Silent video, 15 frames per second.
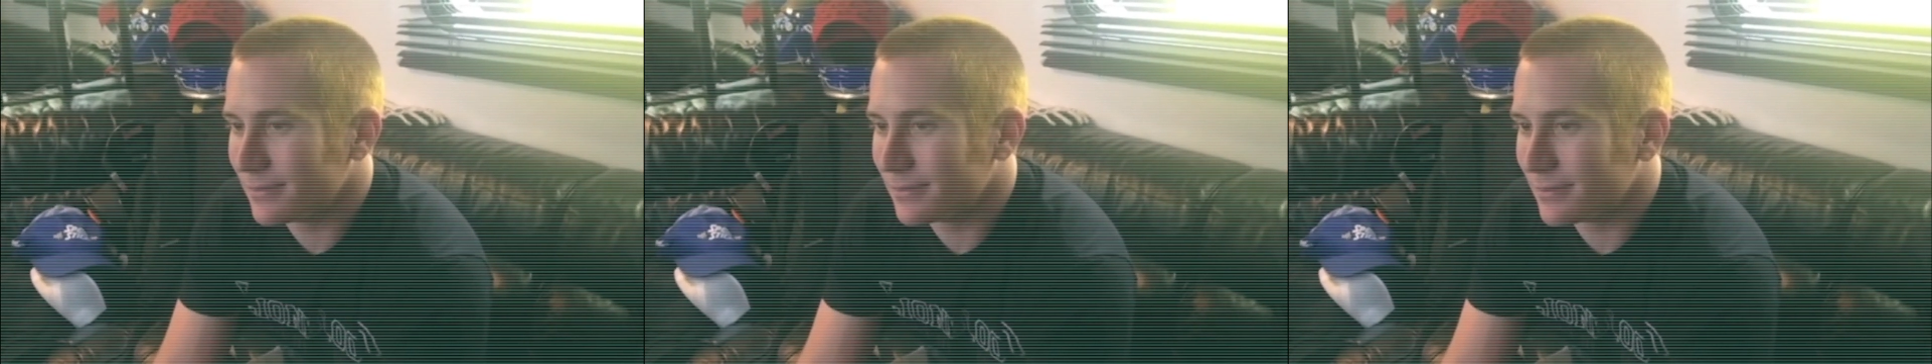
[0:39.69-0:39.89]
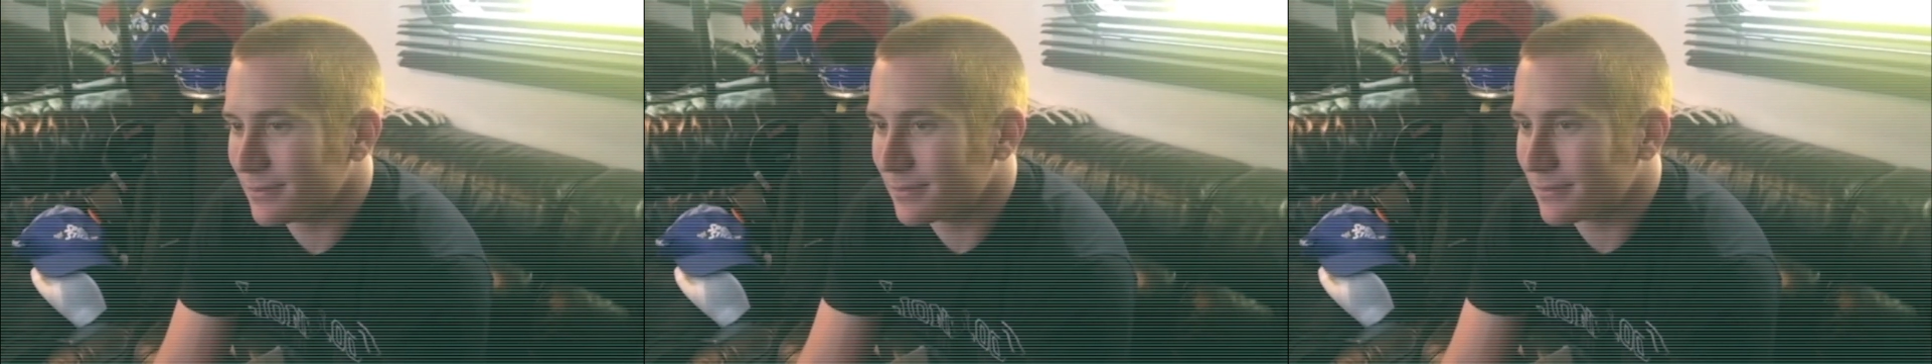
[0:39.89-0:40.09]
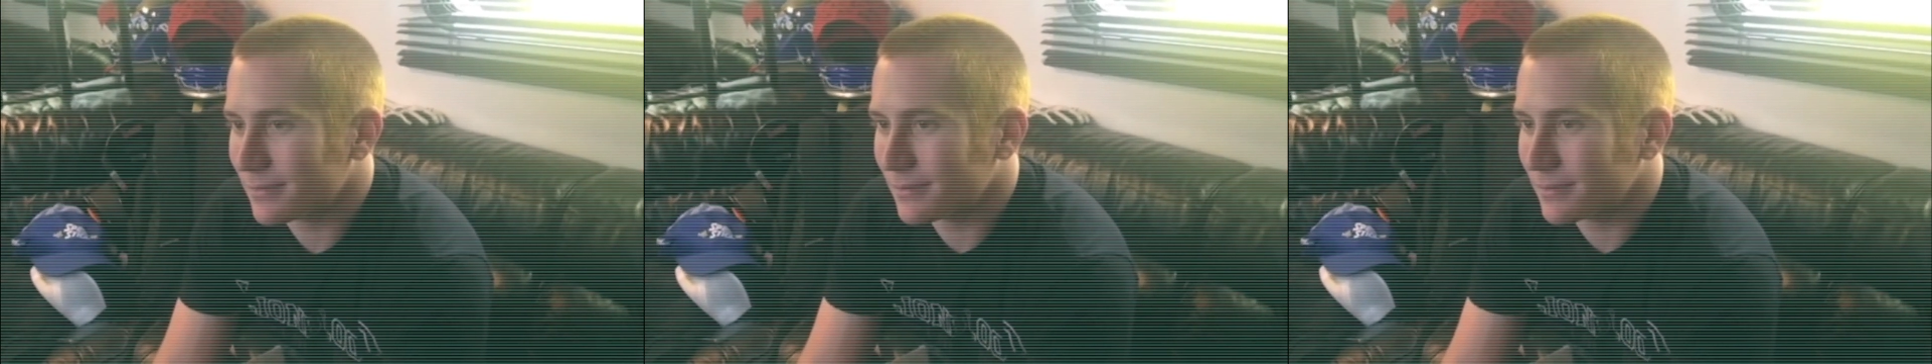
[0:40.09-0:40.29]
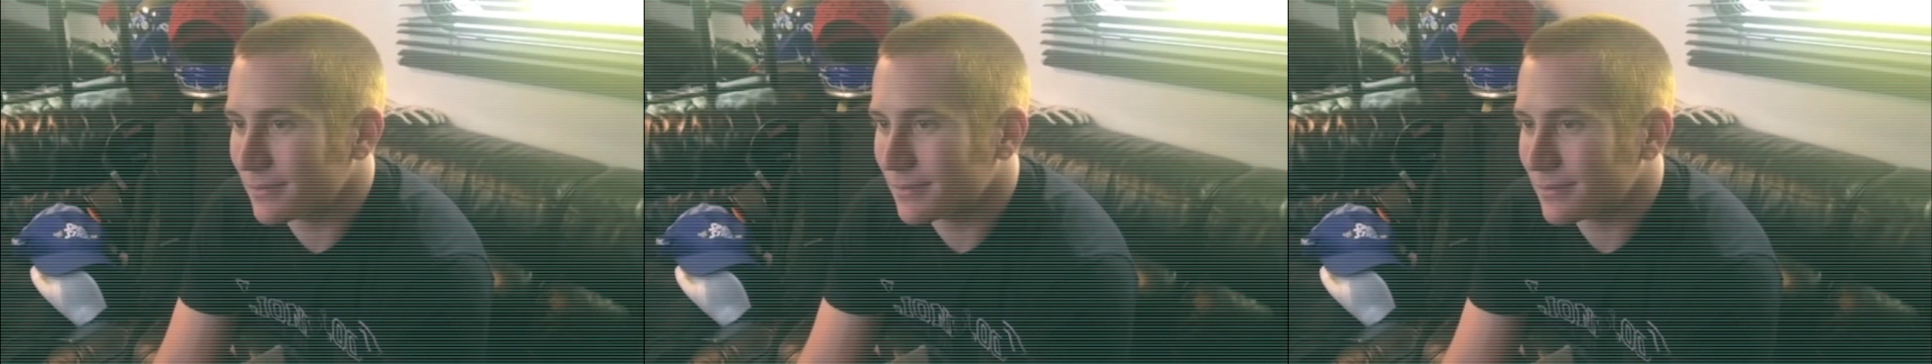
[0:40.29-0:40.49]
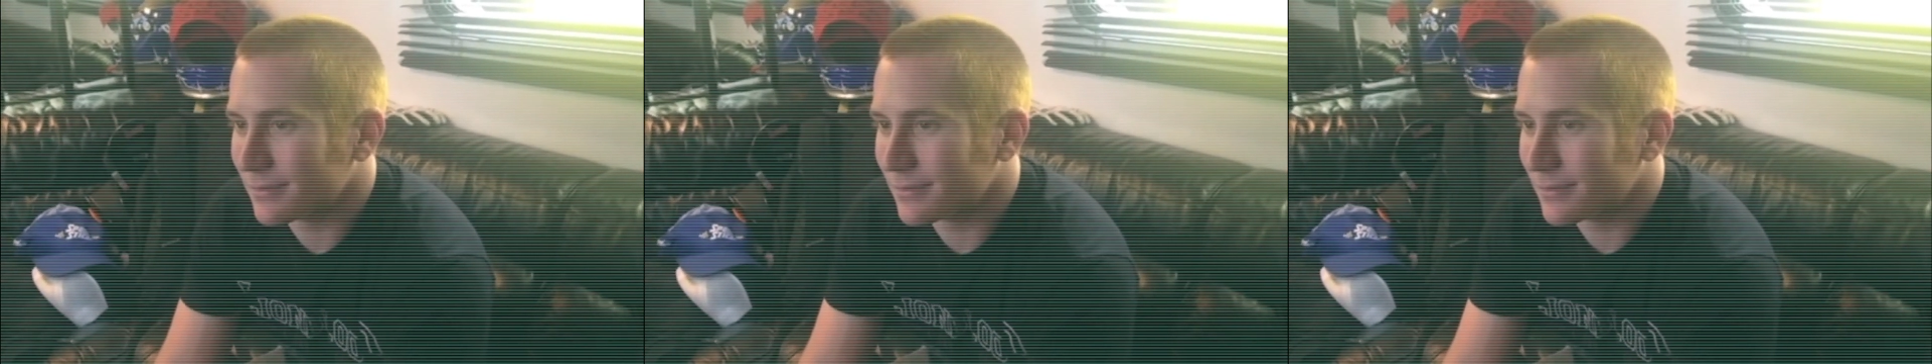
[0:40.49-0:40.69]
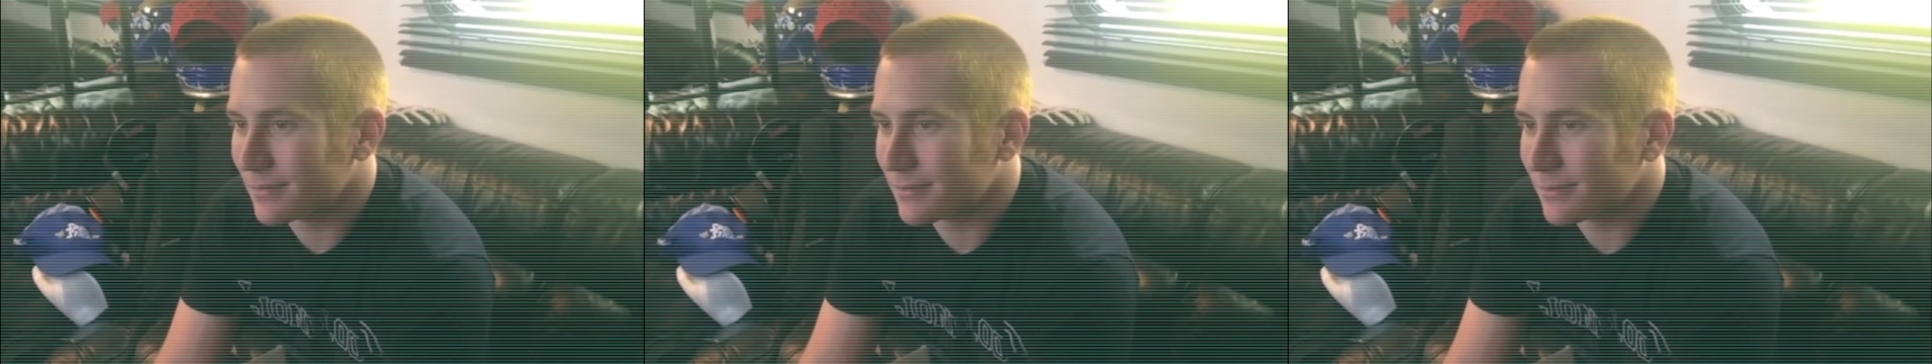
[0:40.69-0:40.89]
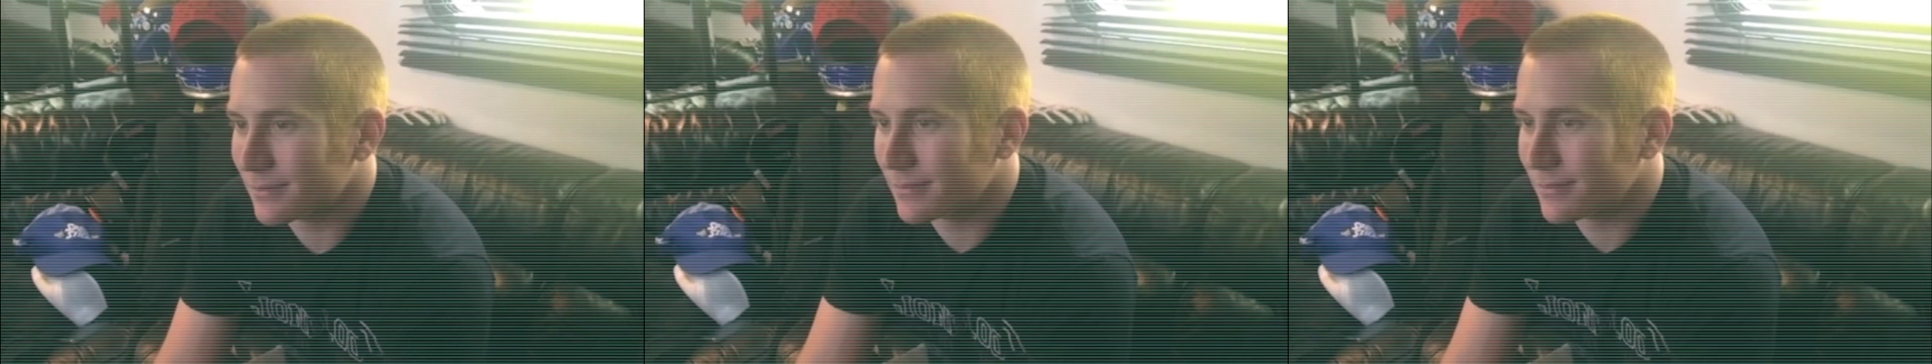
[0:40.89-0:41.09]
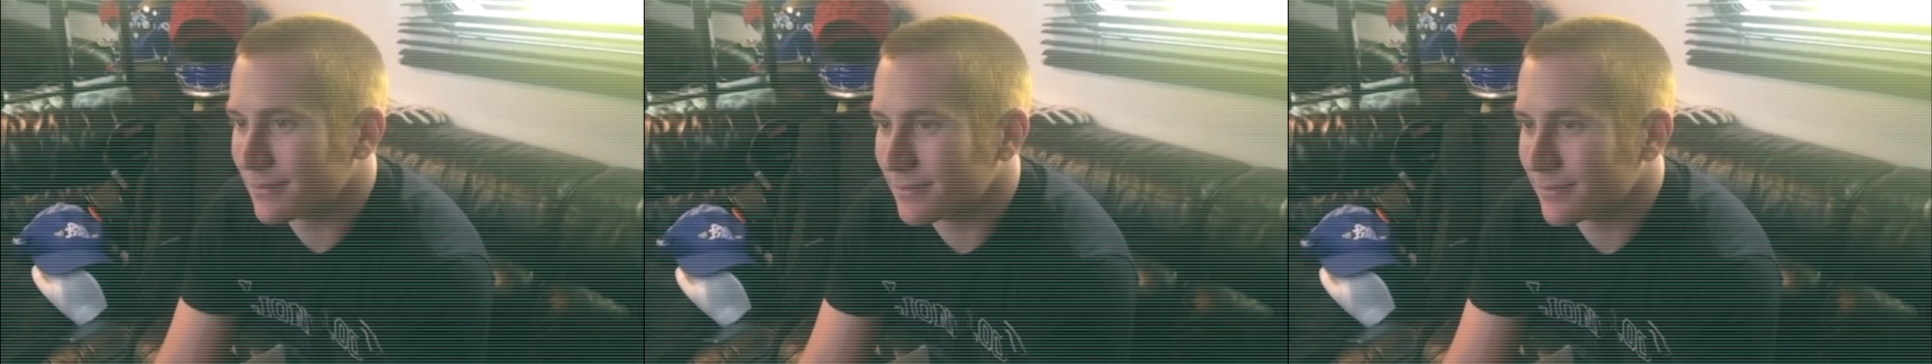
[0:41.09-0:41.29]
we've been at this
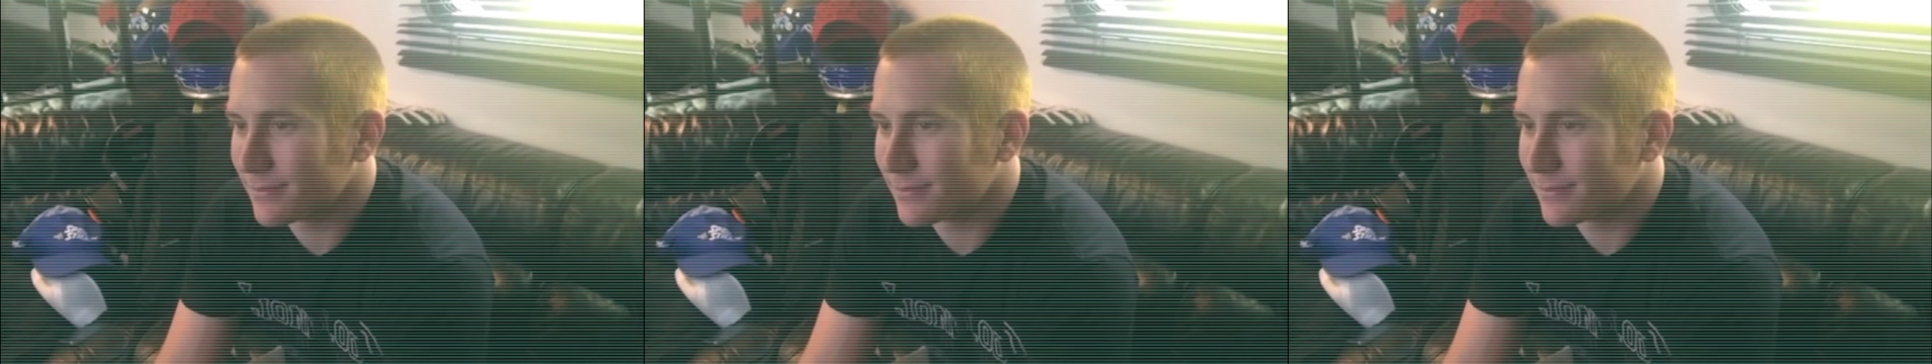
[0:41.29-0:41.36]
your